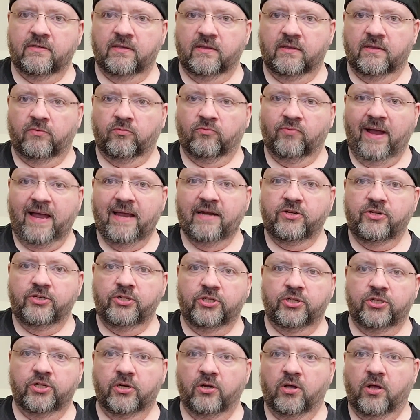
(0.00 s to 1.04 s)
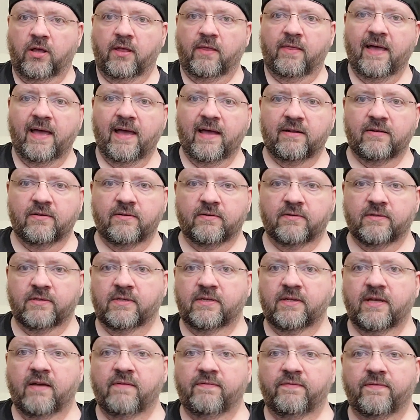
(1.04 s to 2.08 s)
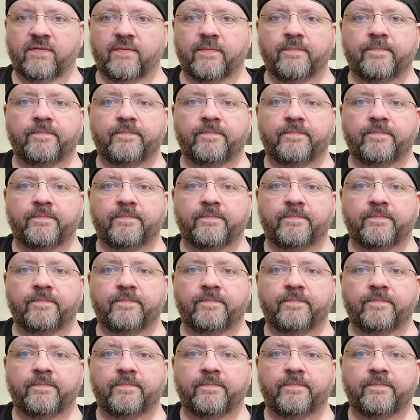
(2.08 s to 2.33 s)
and the wrench and all that stuff.